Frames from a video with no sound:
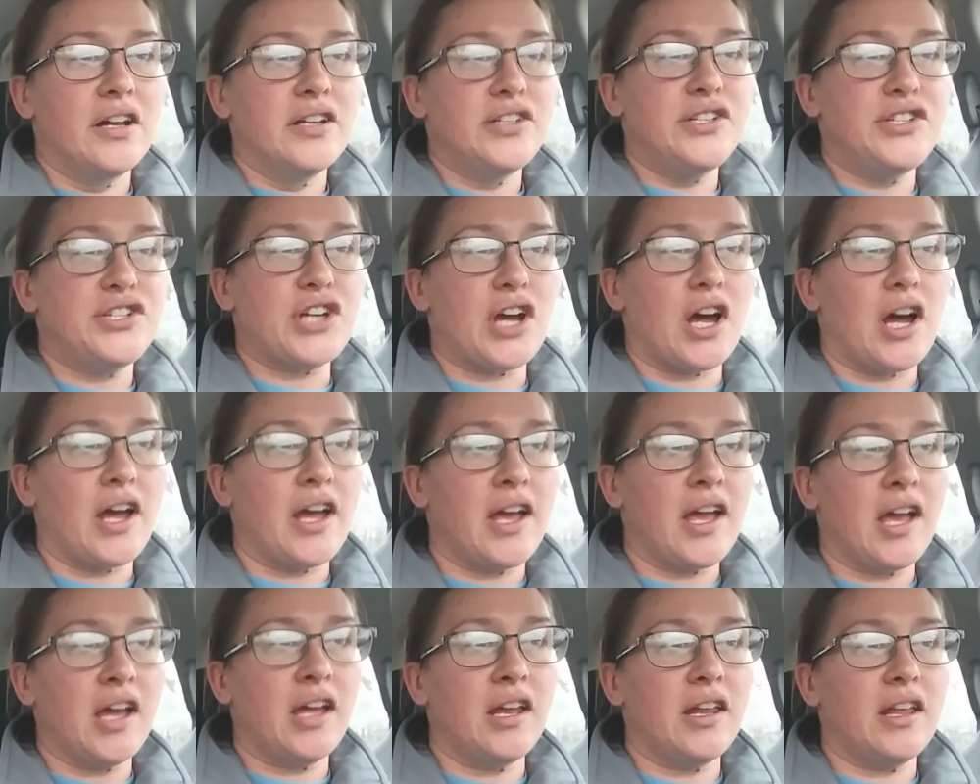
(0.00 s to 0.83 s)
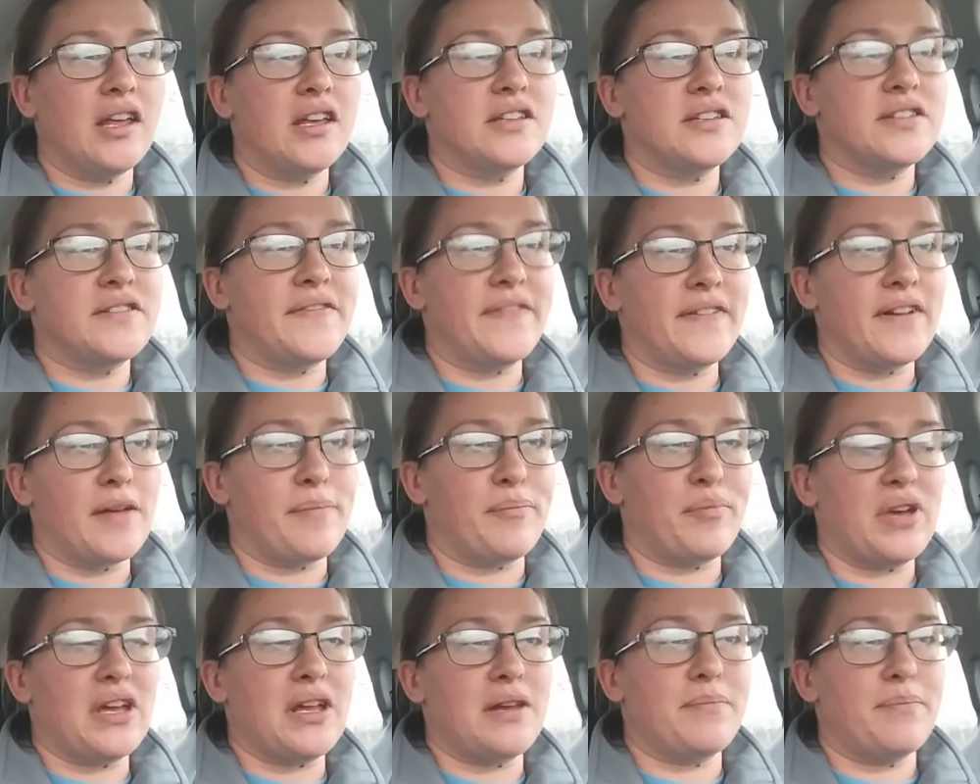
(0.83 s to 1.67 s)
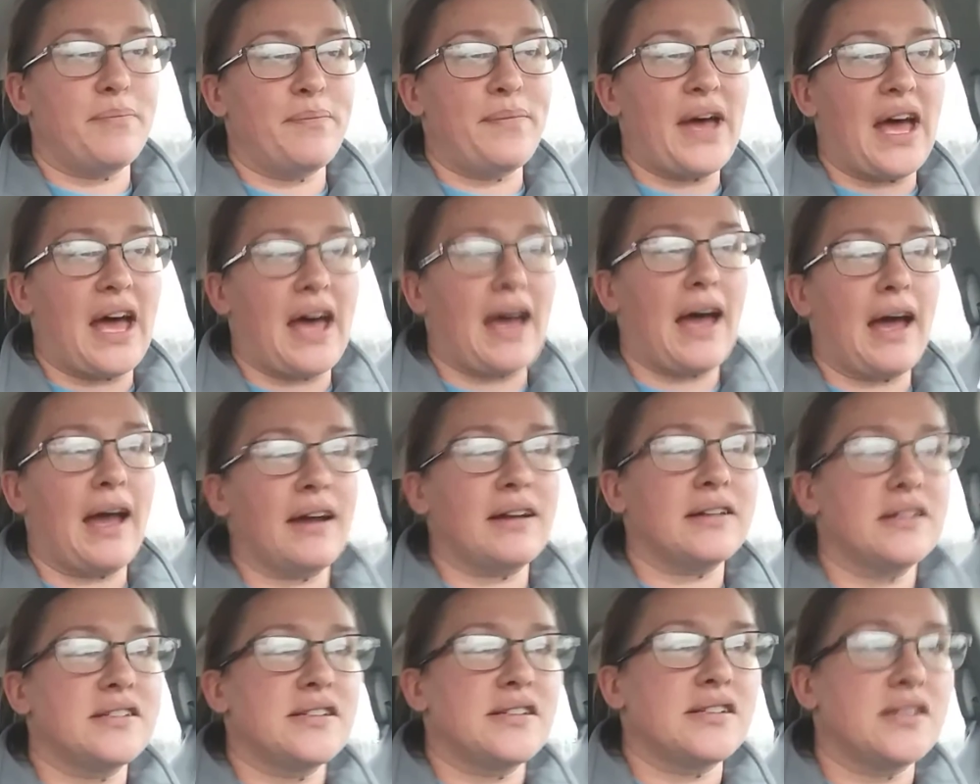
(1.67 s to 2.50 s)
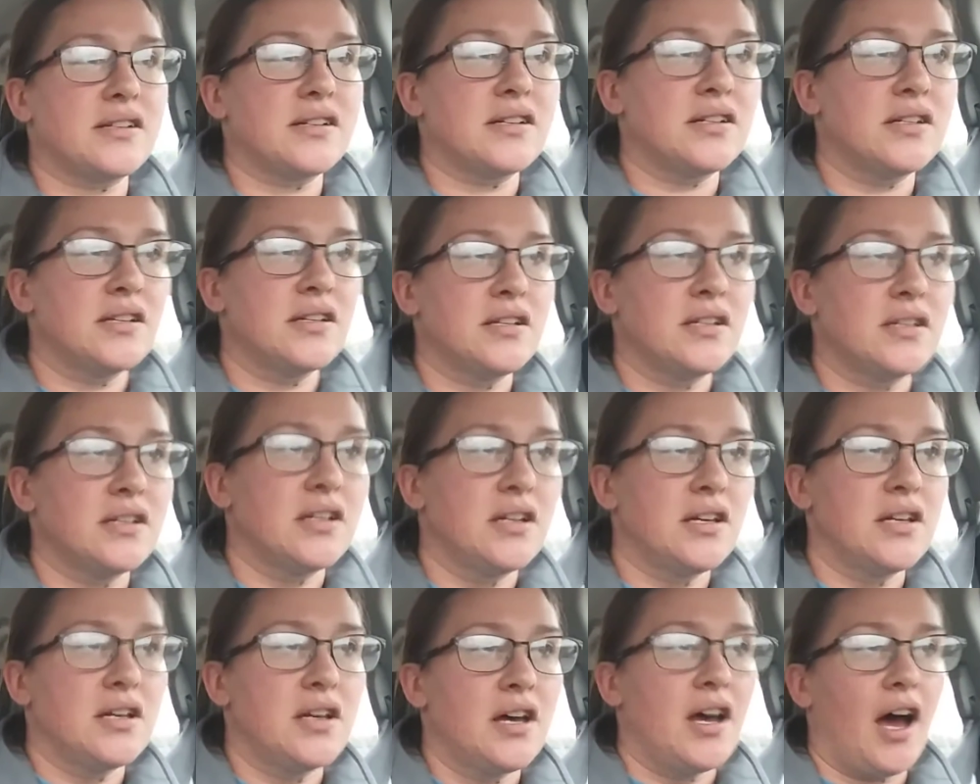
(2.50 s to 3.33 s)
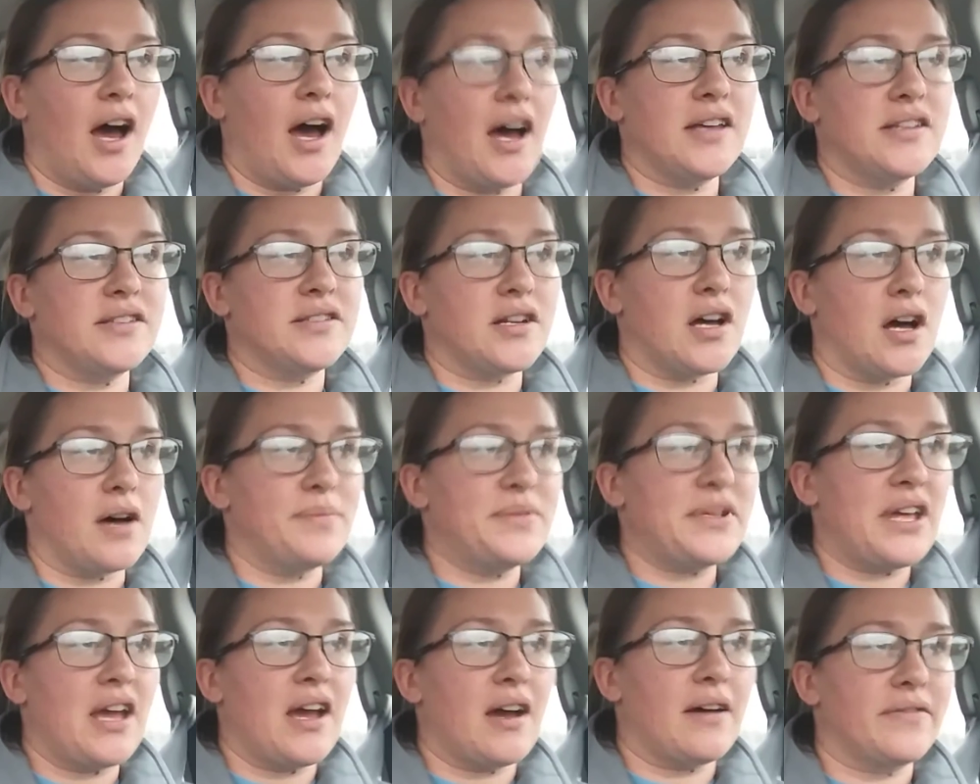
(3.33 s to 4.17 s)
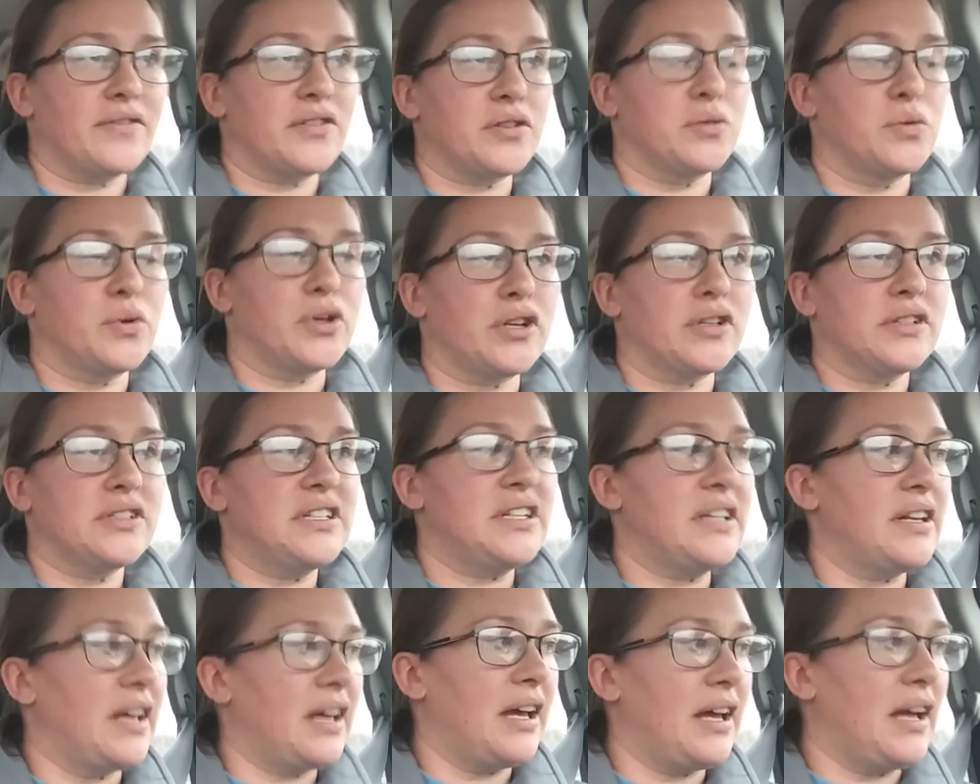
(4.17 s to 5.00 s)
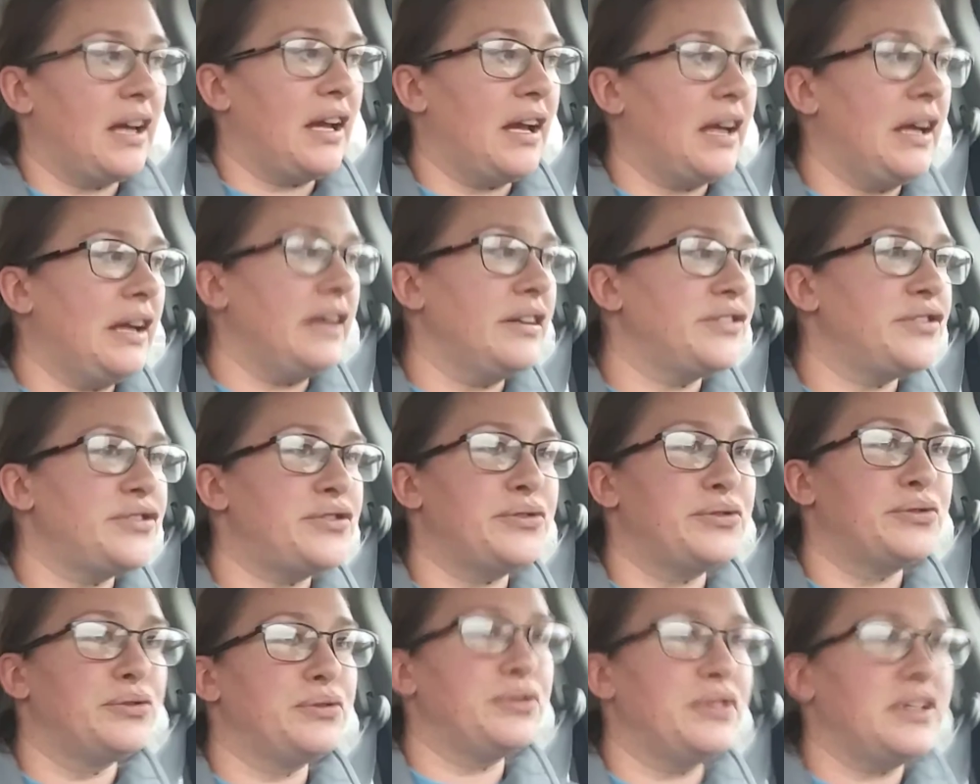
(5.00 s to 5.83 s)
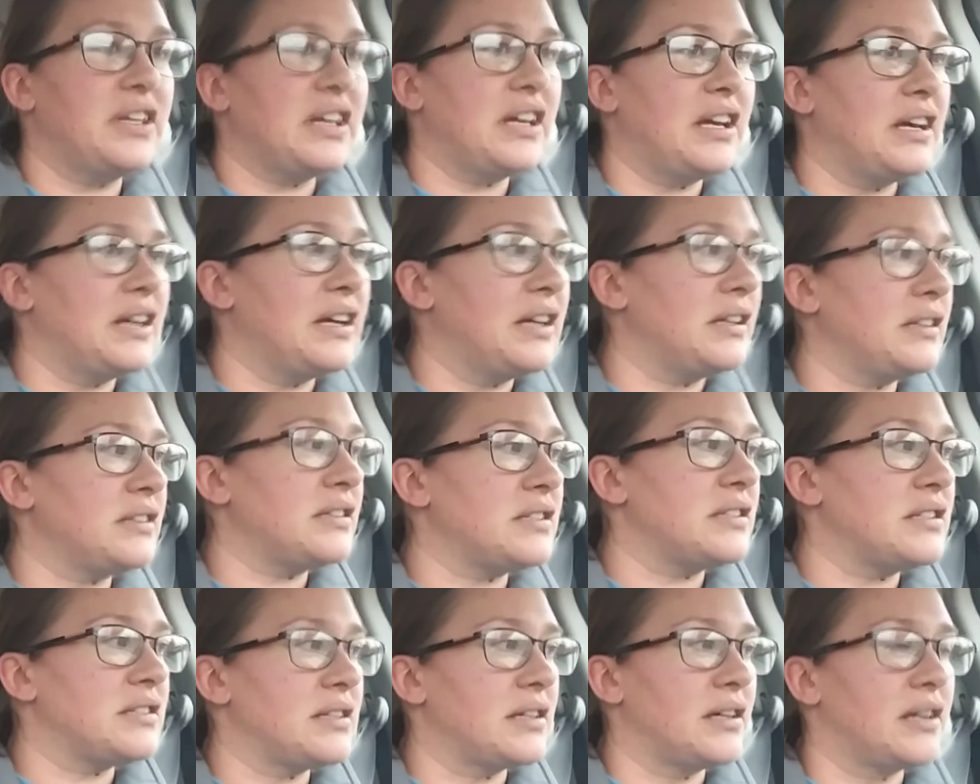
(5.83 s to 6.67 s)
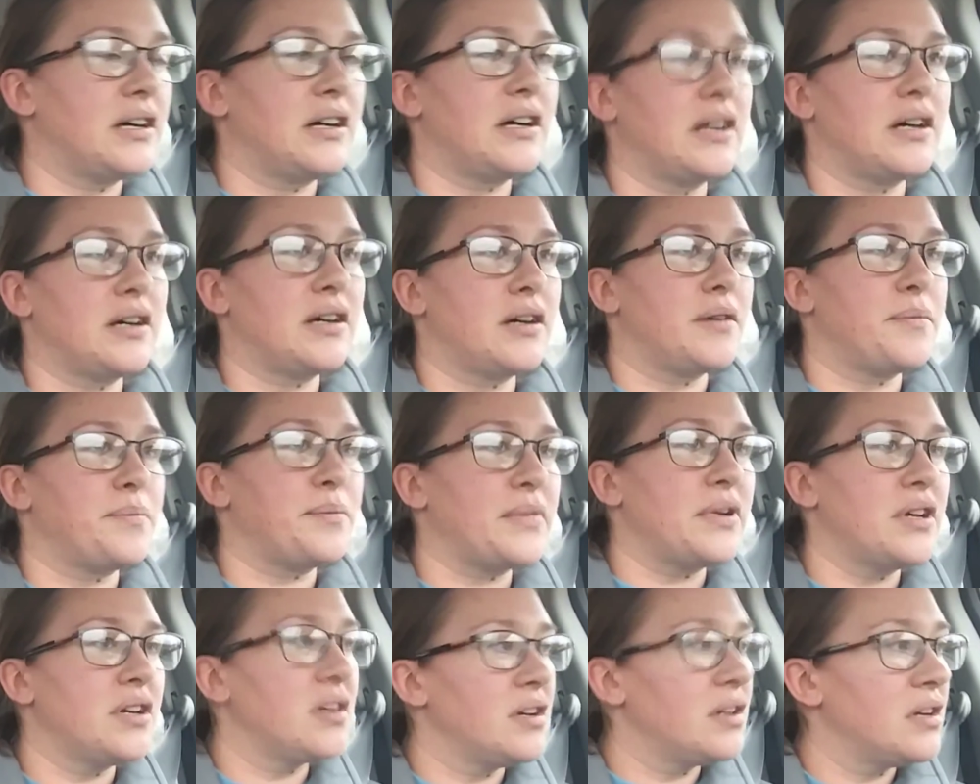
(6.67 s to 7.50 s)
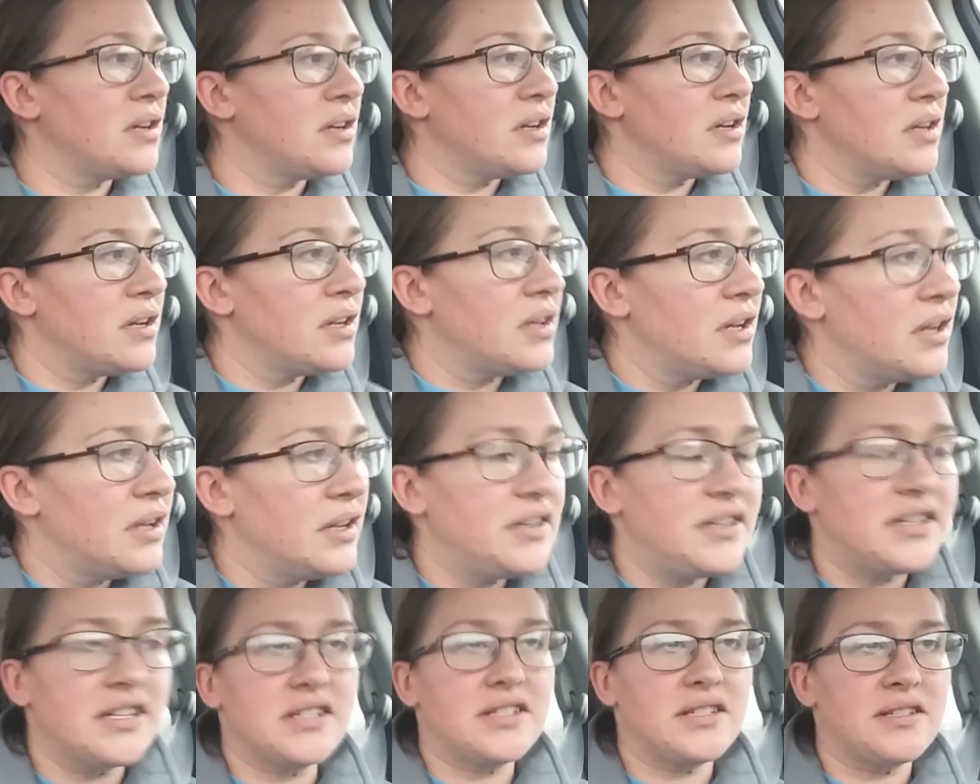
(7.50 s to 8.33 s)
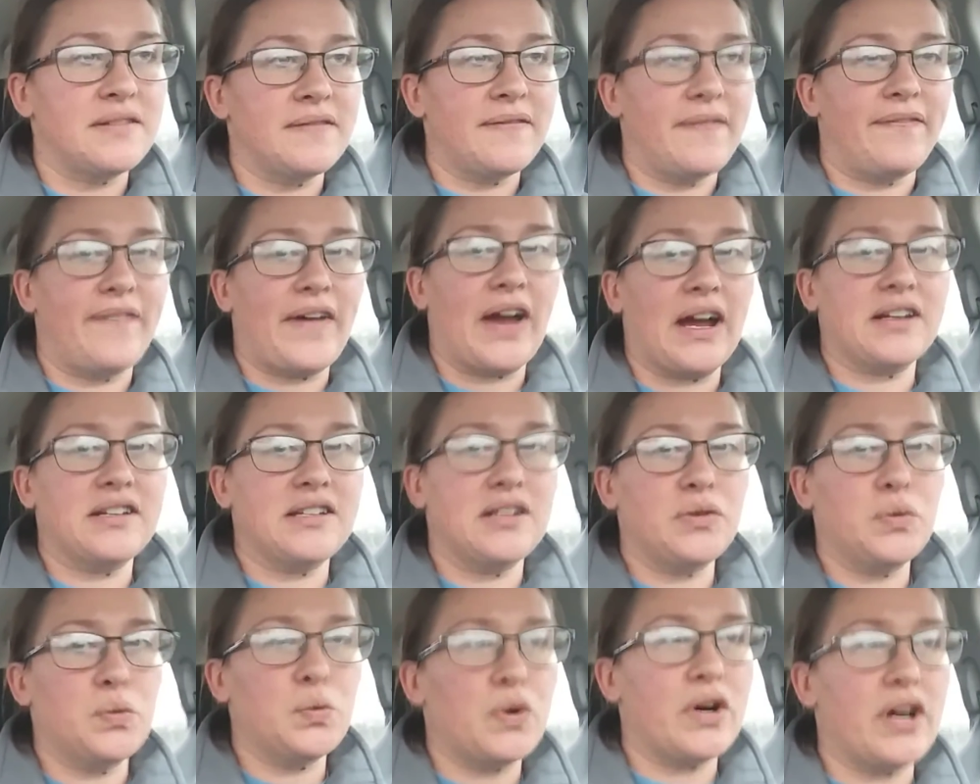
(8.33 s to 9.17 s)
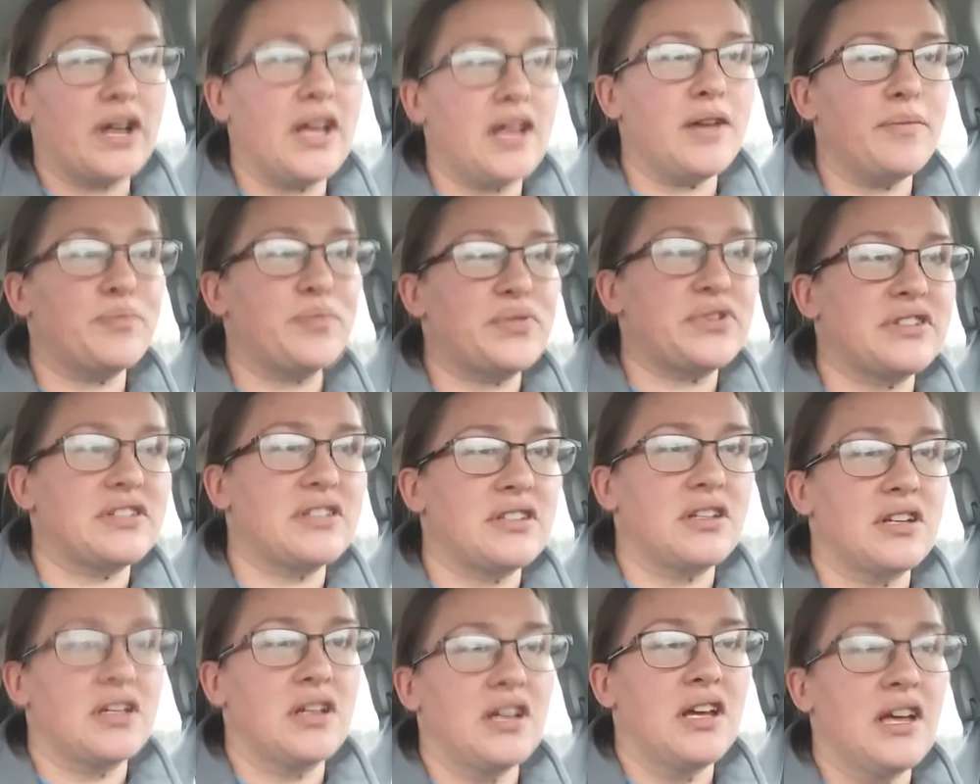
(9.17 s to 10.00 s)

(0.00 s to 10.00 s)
Giant is flipping packed. I stopped after work today to get some disinfectant wipes.